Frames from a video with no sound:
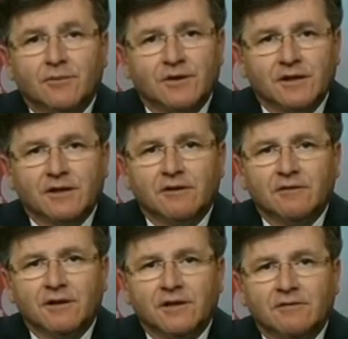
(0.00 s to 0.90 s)

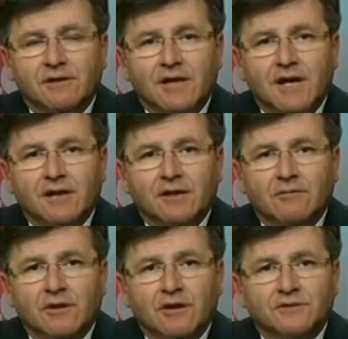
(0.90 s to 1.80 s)
particularly here in
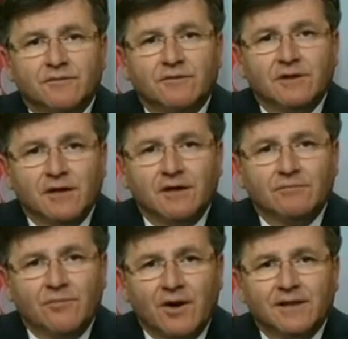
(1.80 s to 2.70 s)
Canada, we lost a very
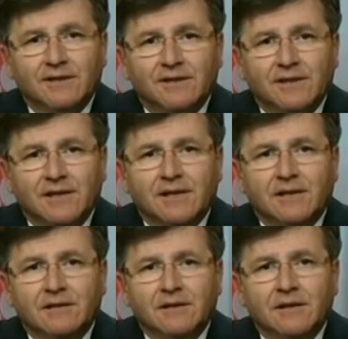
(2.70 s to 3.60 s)
young, bright
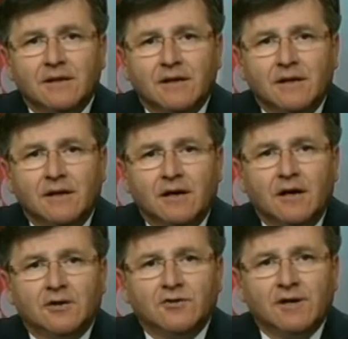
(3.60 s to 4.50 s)
Canadian,
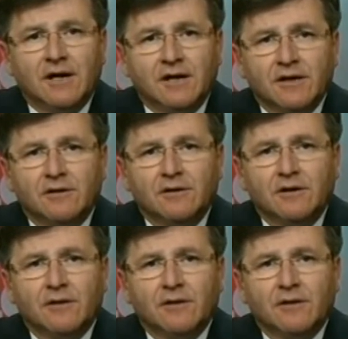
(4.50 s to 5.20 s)
Andre Angel.